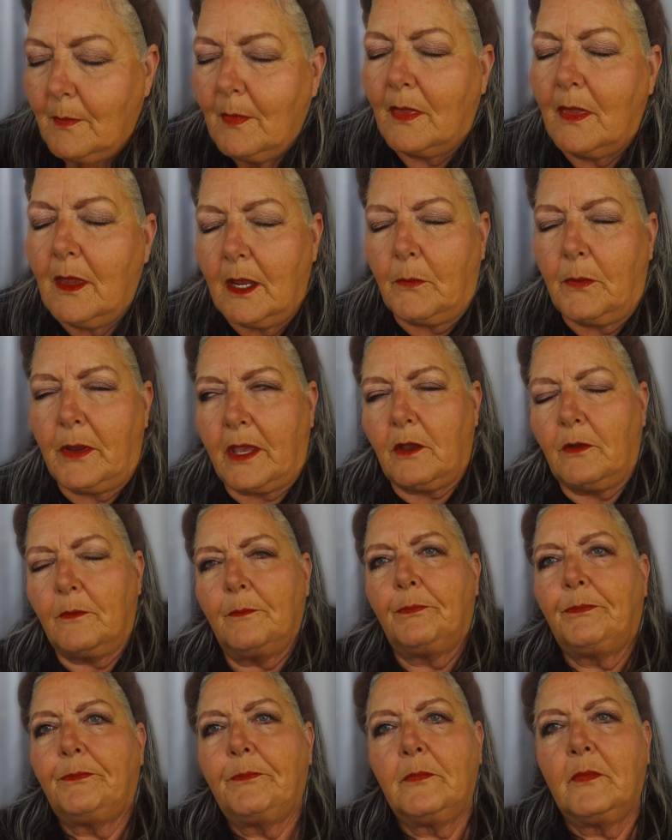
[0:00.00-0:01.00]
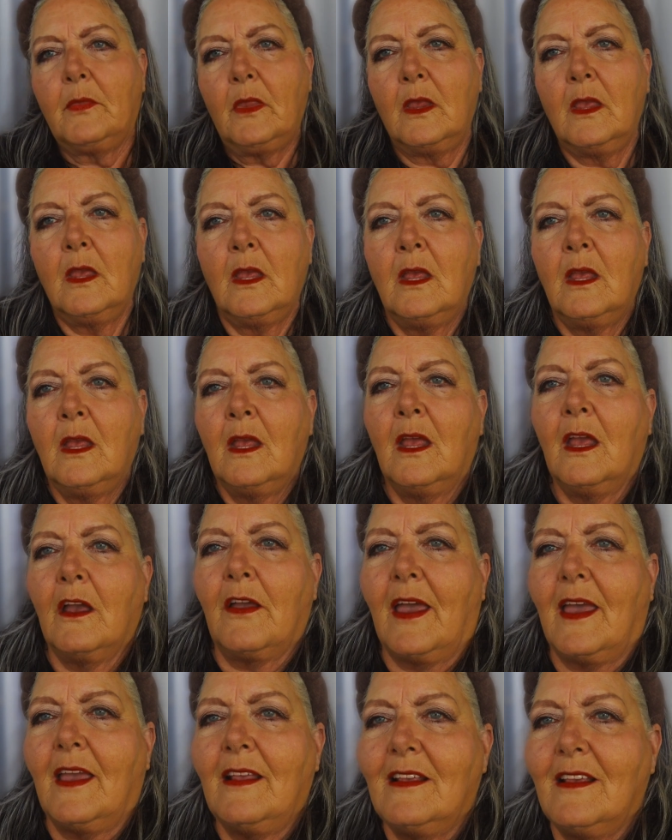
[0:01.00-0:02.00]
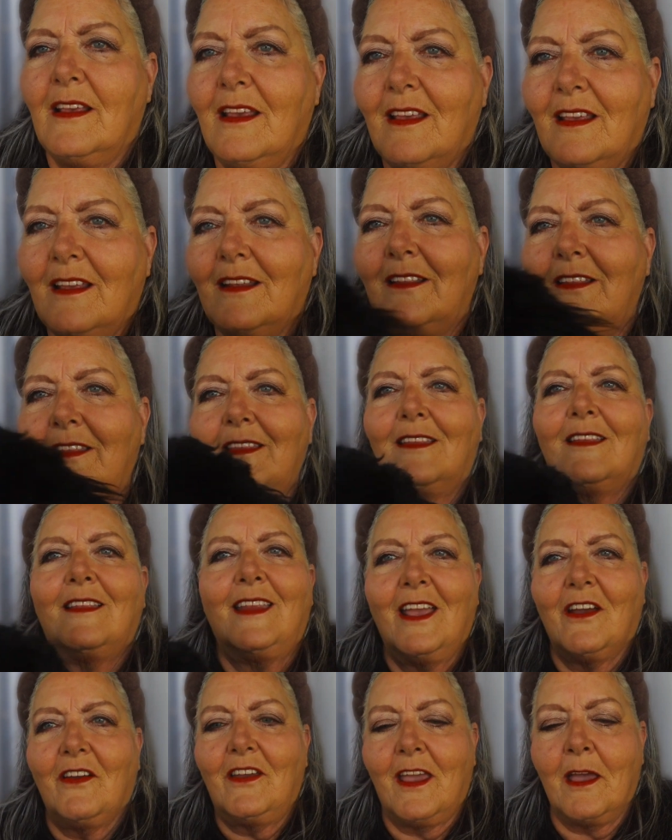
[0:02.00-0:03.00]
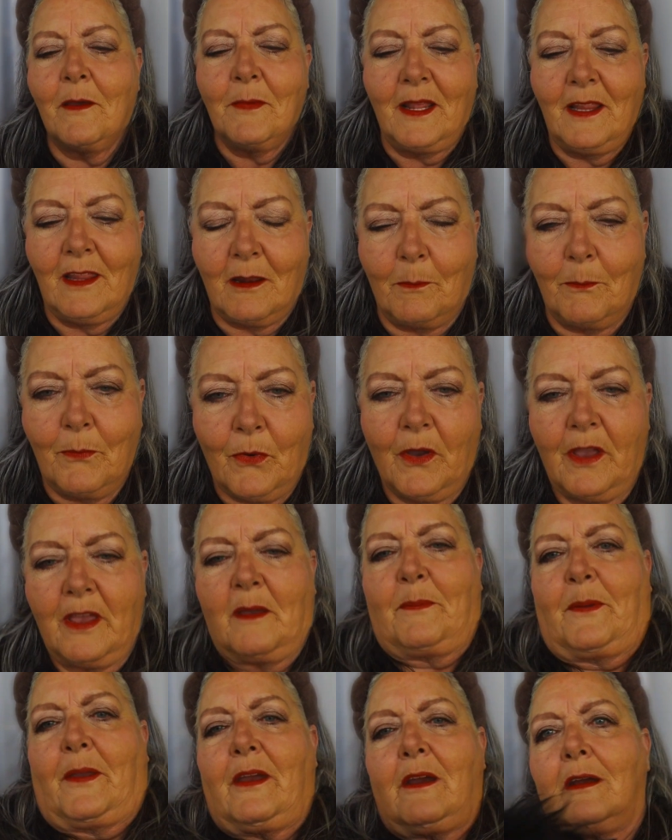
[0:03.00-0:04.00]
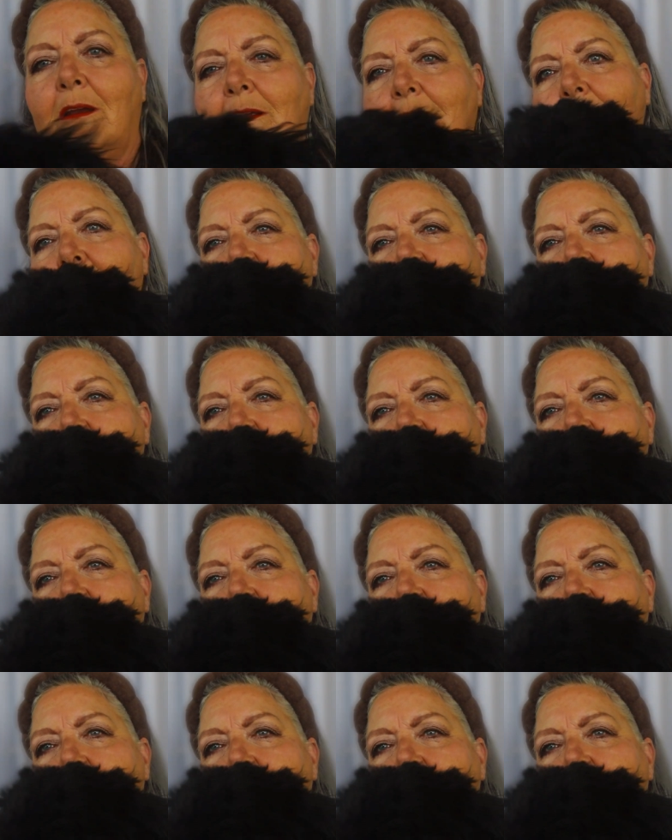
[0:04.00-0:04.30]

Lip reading: There we go. Okay, now I got my little boy up here.